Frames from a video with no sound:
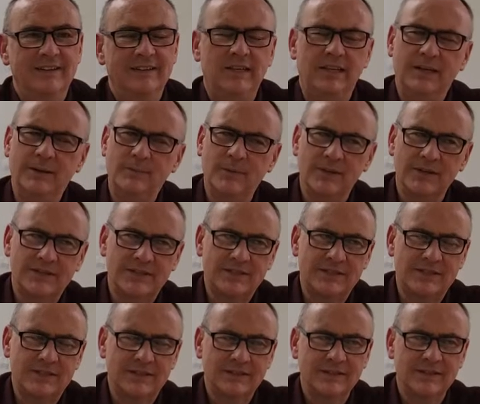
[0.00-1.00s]

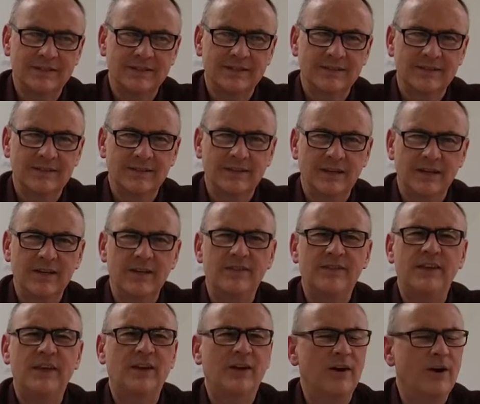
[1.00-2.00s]
Demas, and you
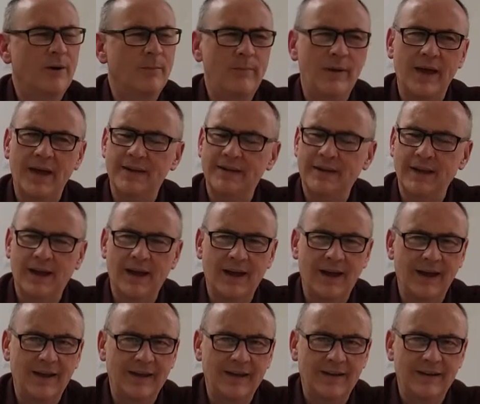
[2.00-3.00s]
think, oh, bad
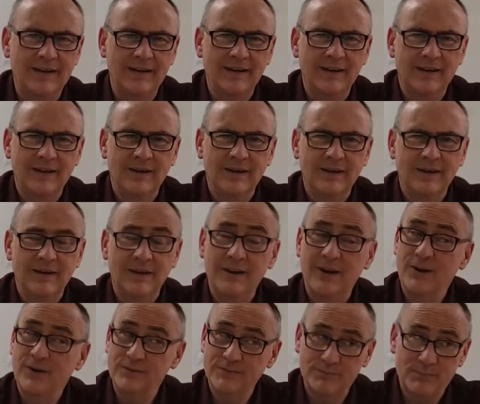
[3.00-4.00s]
guy.
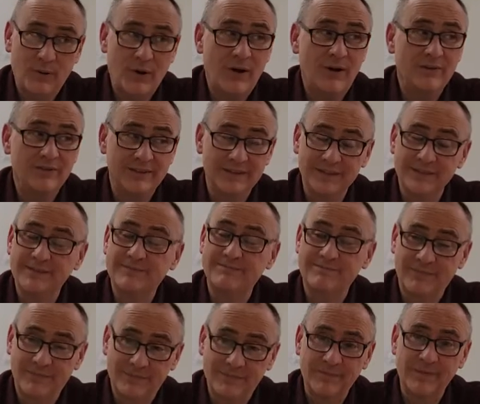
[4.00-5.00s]
You know, Paul didn't,
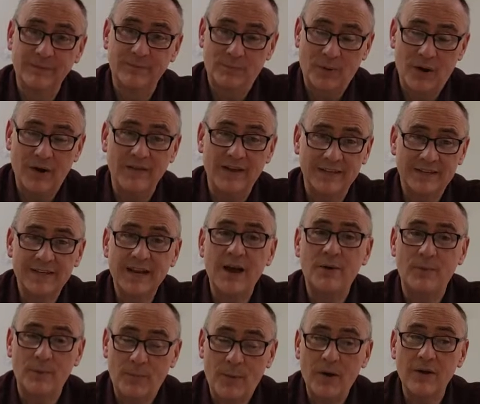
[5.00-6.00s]
Paul, that's
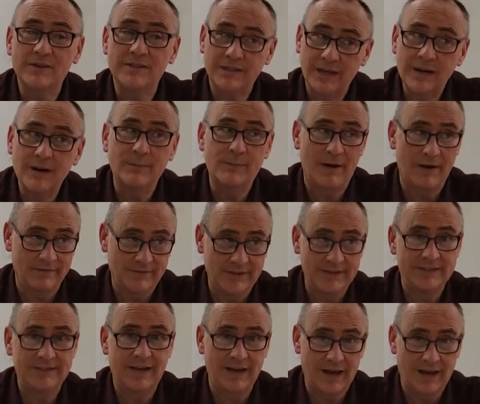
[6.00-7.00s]
not what Paul said about
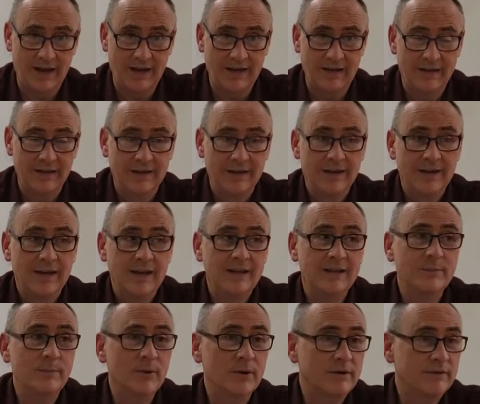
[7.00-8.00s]
this guy.
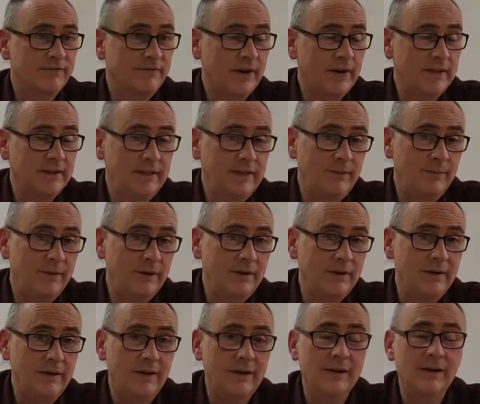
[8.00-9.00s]
In the book of
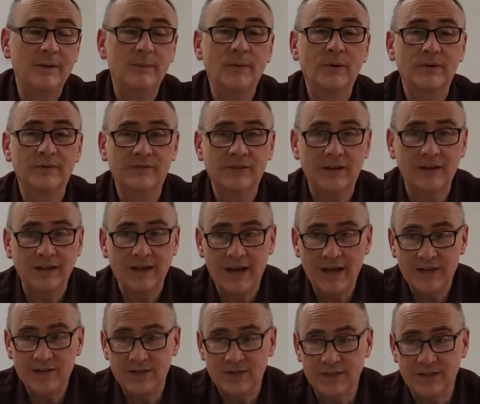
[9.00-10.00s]
Philemon and in the book of
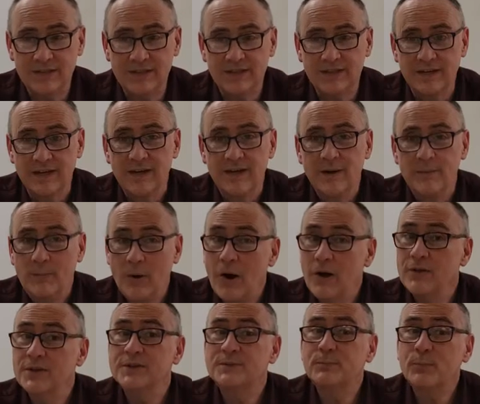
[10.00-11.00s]
Colossians,
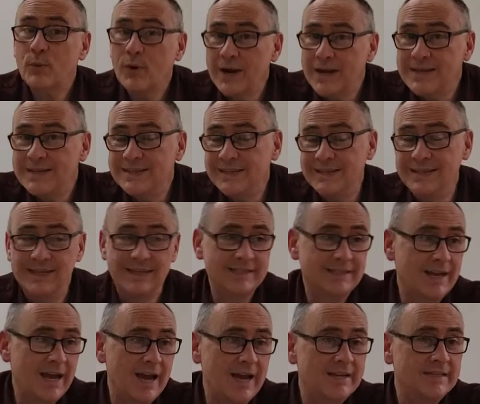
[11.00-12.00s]
Paul is praising
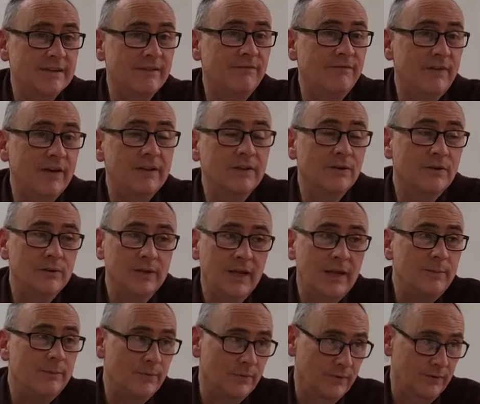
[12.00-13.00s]
this guy as a fellow
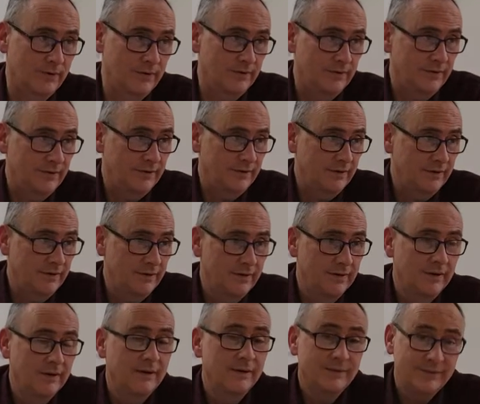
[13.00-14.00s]
laborer.
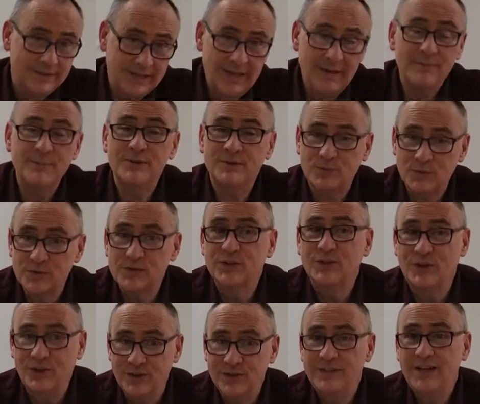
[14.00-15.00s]
Demas was a
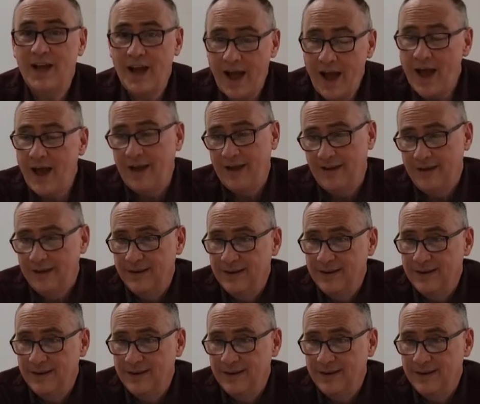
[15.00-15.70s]
good guy.